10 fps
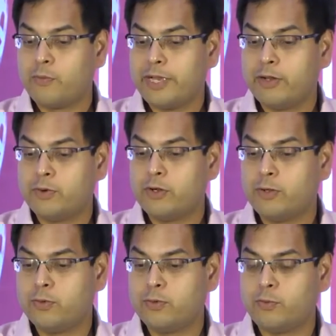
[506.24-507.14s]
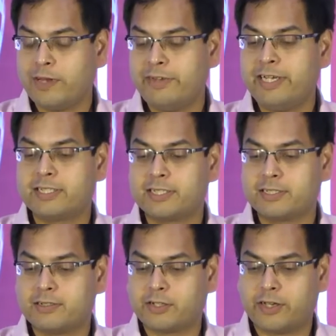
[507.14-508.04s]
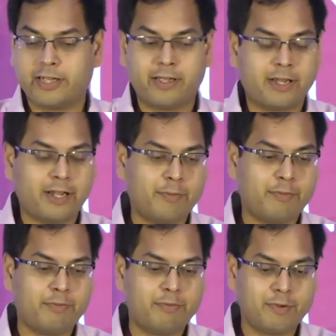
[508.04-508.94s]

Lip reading: We don't do, when we just, sorry, and I'm